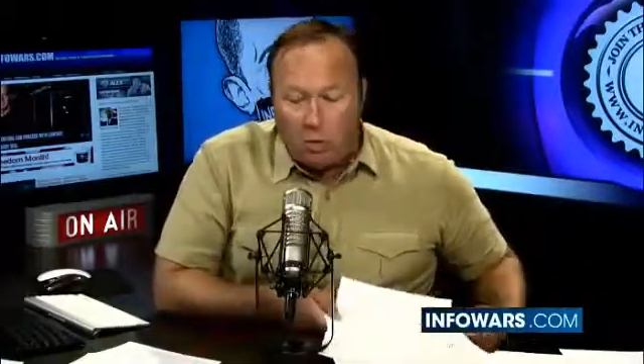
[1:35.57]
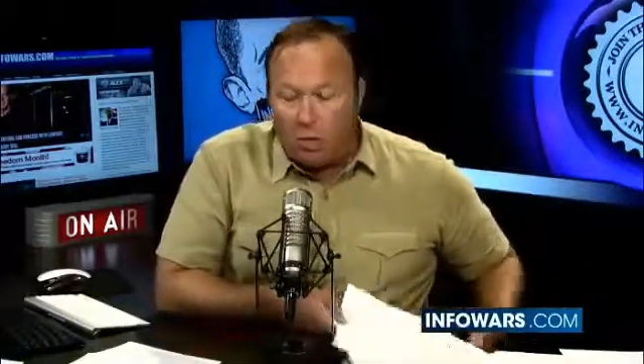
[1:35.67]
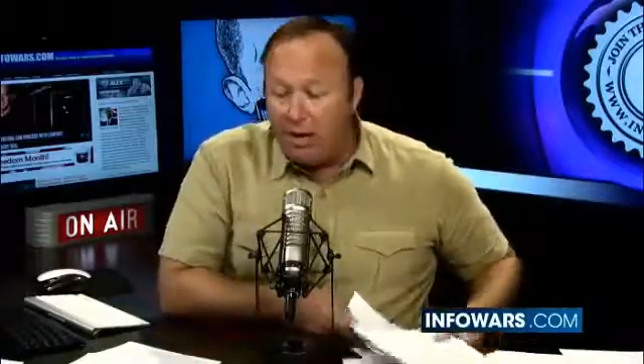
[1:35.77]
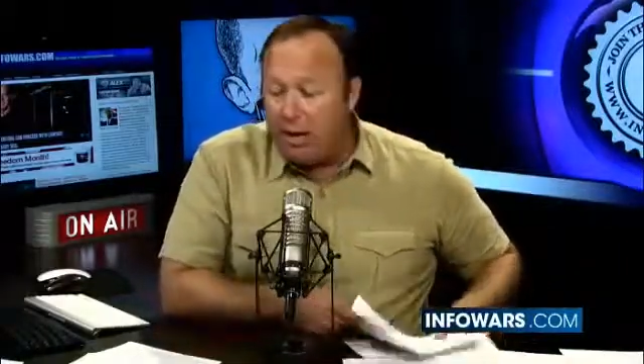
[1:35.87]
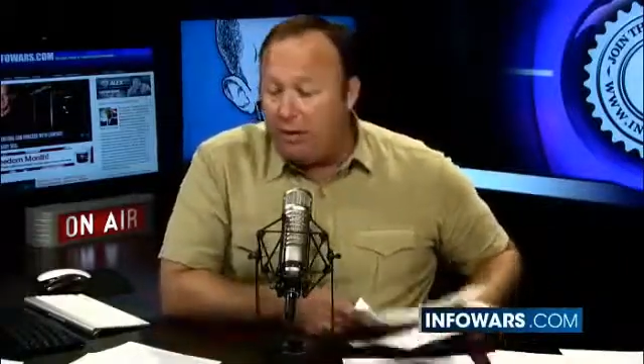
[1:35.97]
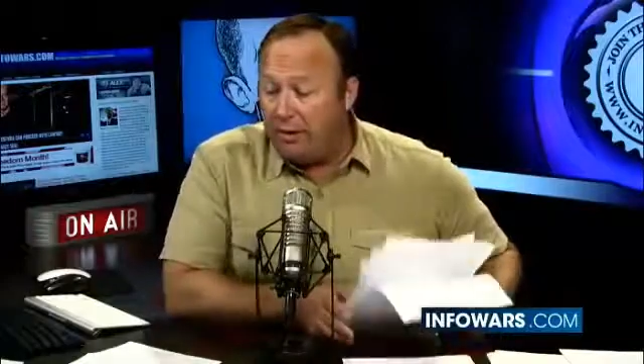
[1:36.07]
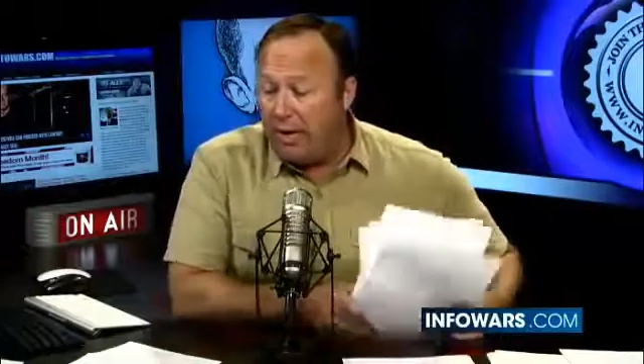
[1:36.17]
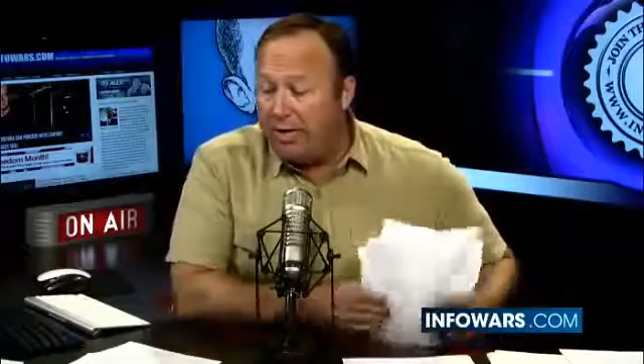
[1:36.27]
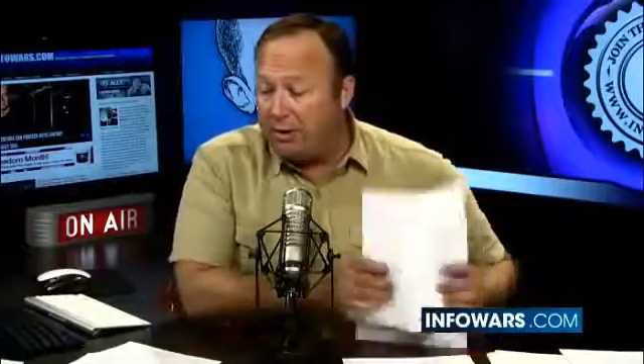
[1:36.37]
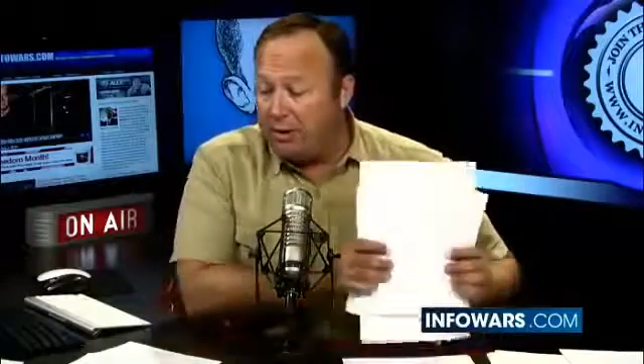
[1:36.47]
We're going to get into the
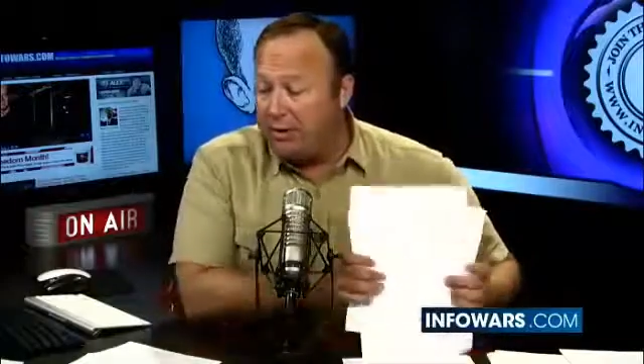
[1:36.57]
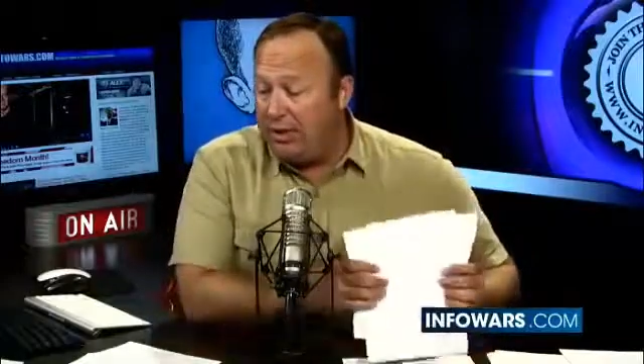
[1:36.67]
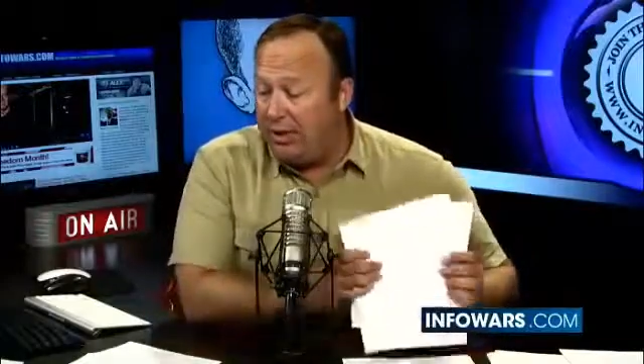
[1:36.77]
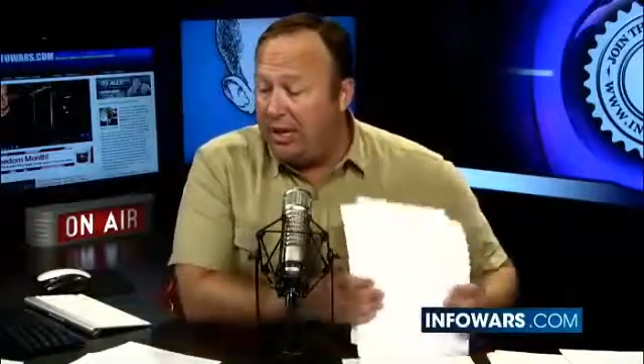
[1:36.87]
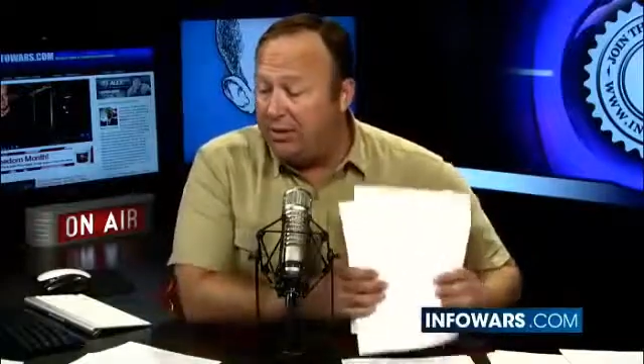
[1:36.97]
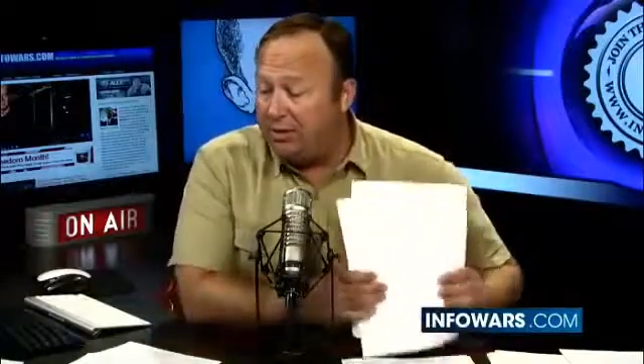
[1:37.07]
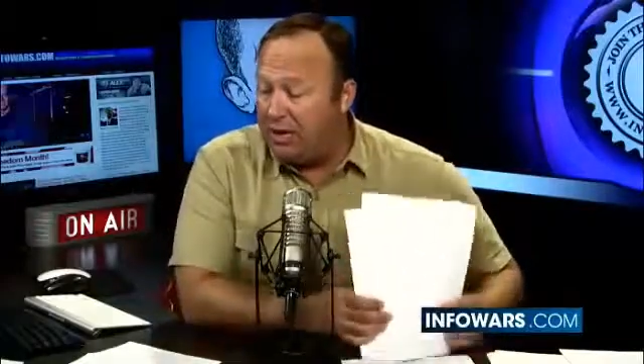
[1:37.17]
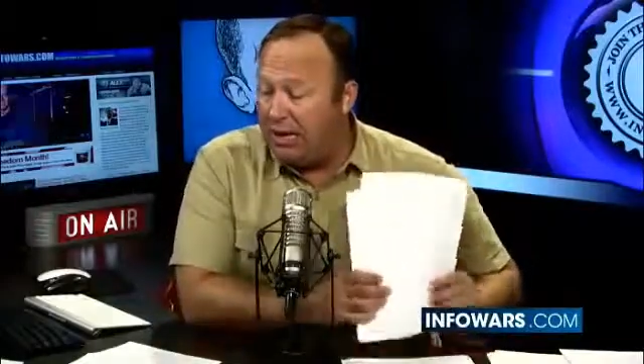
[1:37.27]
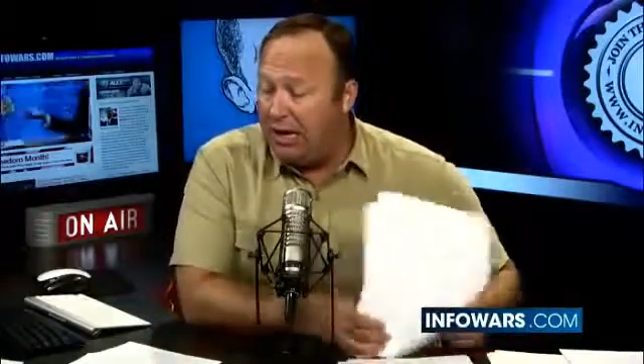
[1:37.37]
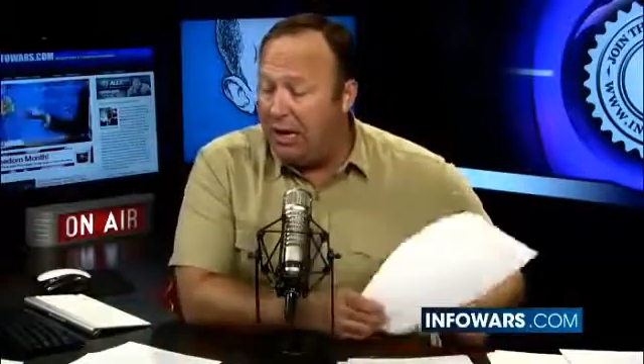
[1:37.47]
latest on the
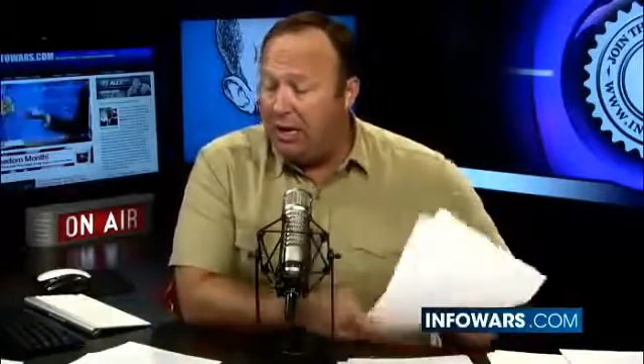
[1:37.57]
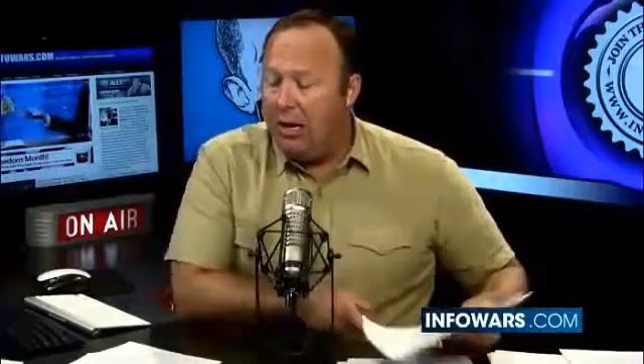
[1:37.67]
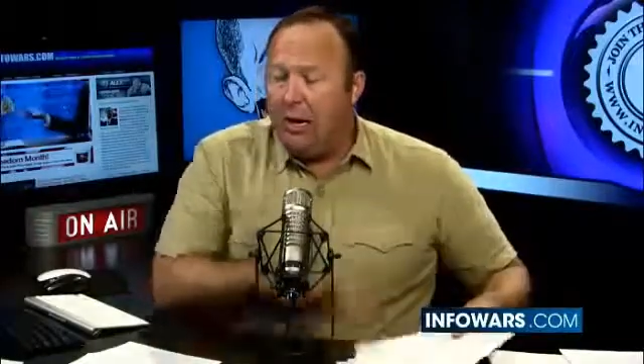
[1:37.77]
NSA,